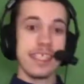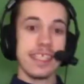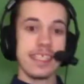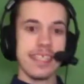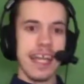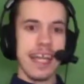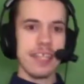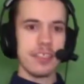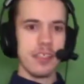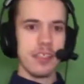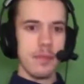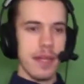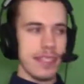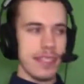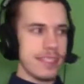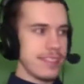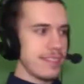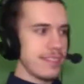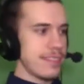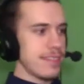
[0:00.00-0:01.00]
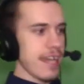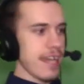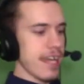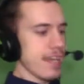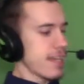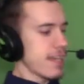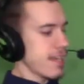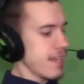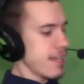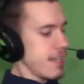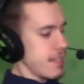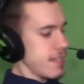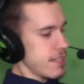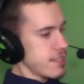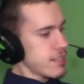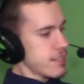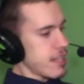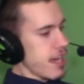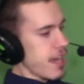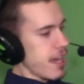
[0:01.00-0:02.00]
this is actually my
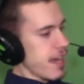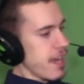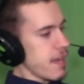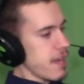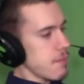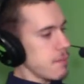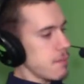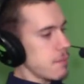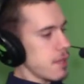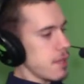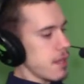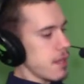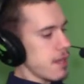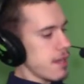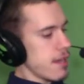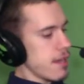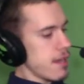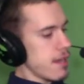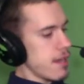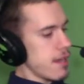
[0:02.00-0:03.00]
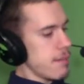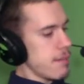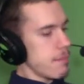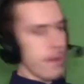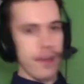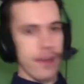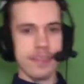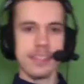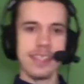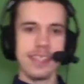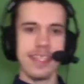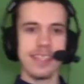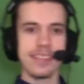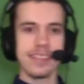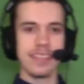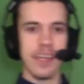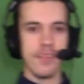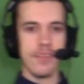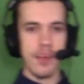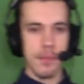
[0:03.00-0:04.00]
second time unboxing
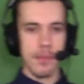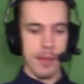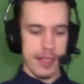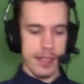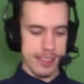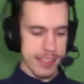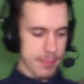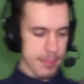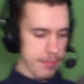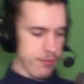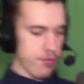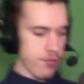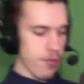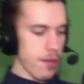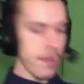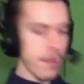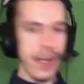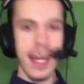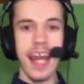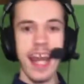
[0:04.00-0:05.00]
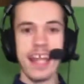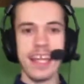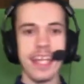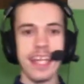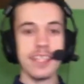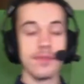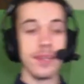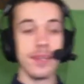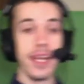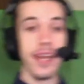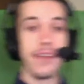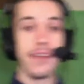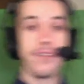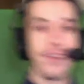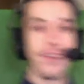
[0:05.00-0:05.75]
this. I've unboxed it before, but in any case, we're going